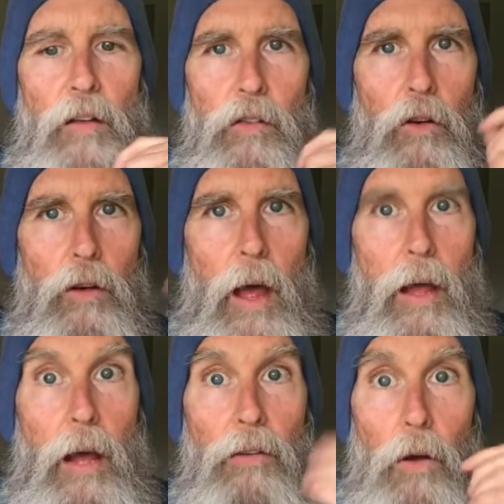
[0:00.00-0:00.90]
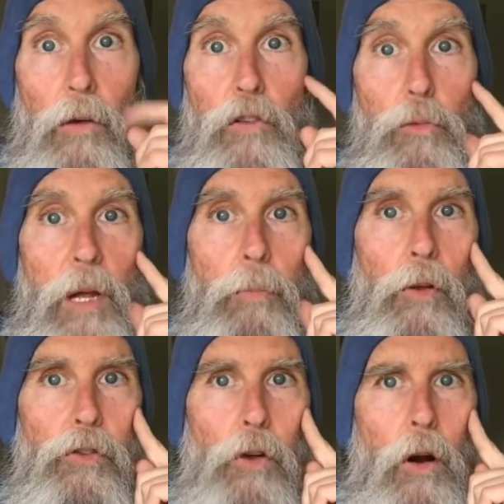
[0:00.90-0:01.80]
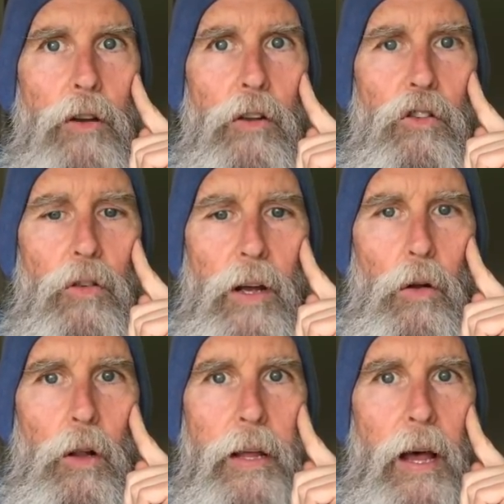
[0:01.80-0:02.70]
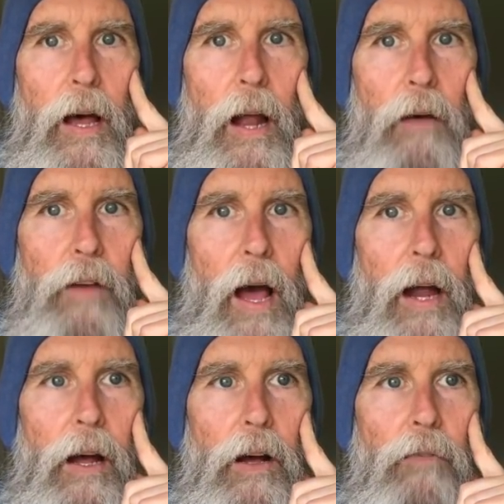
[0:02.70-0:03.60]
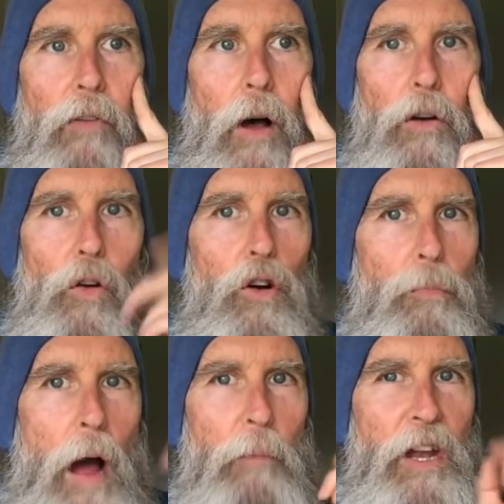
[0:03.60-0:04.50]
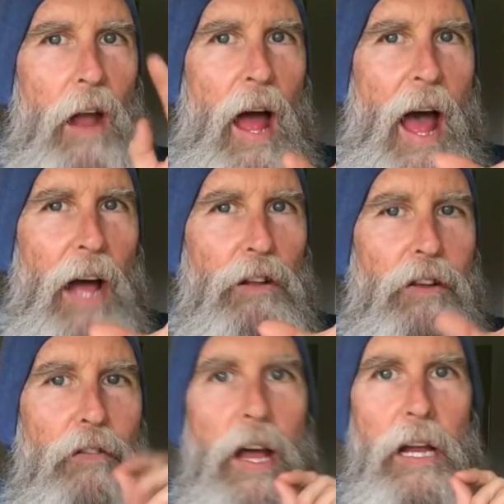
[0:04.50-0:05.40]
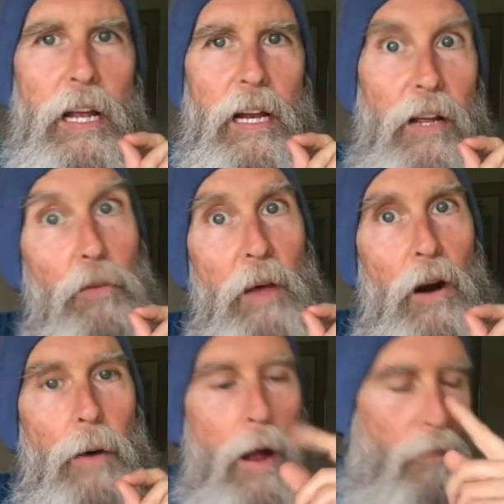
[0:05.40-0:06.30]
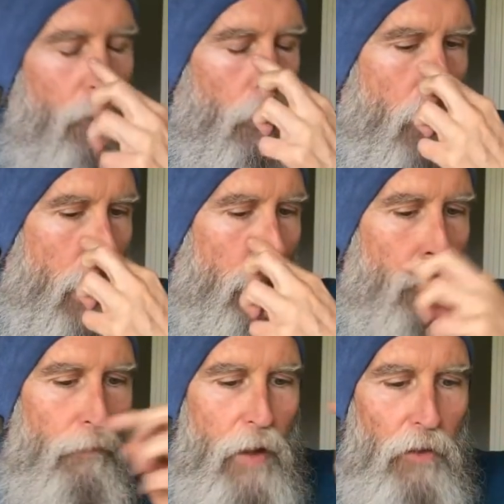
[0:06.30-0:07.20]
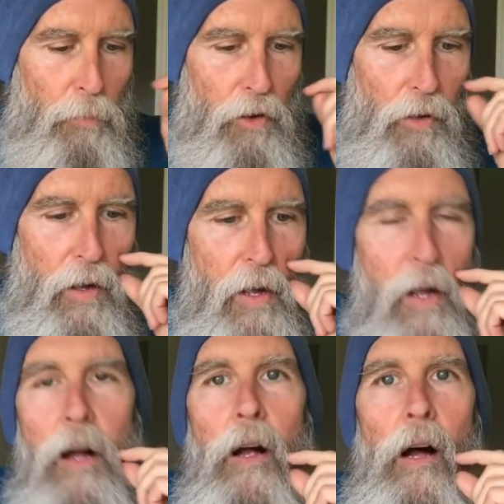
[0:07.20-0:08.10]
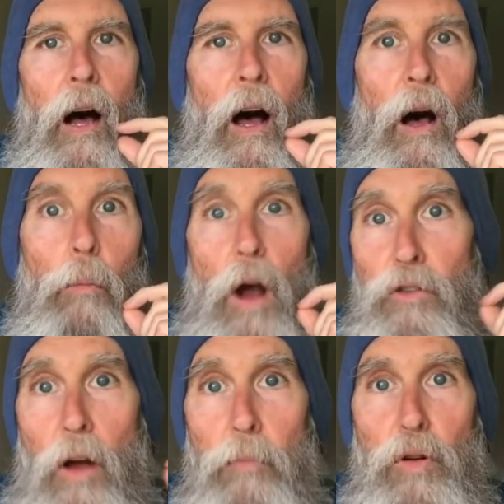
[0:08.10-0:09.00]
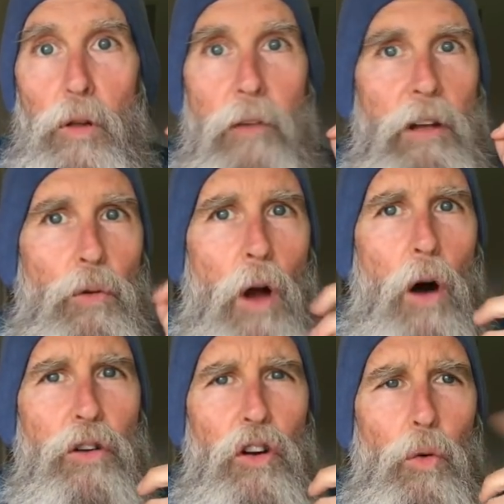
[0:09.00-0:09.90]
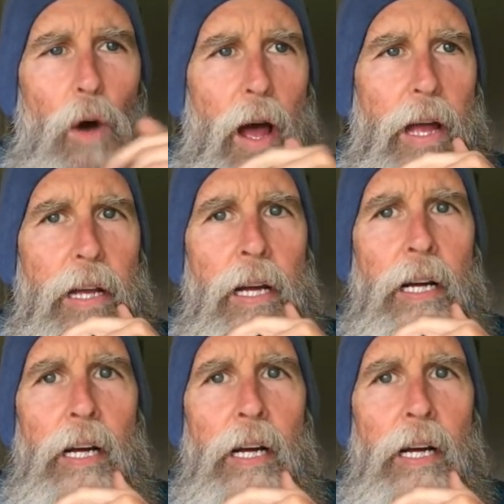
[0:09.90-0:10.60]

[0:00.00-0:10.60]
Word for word: yesterday, I saw a few people start to trickle in. I've got a, a group I'm activating. It's been around for a while on Facebook, um, Raw Tropical Living Raw Your Way,